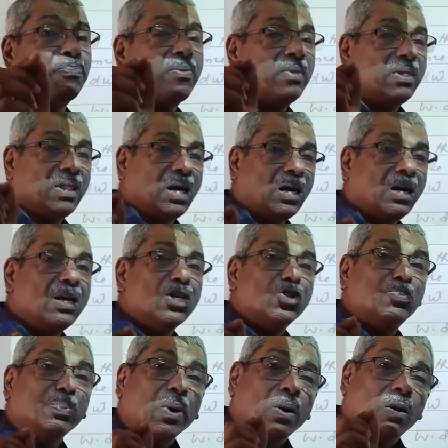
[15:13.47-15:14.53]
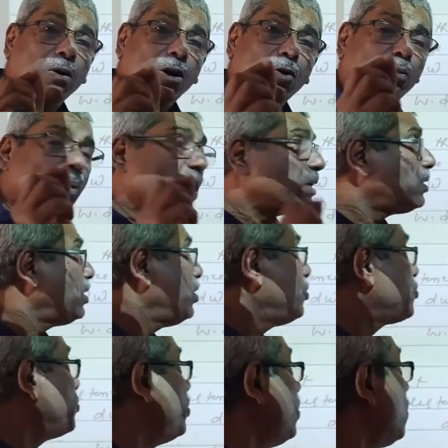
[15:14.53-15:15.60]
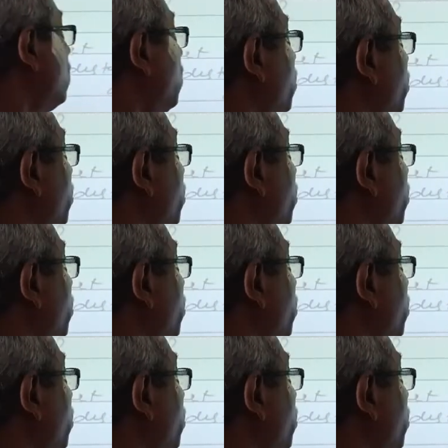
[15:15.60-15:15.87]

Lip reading: The small work done is equal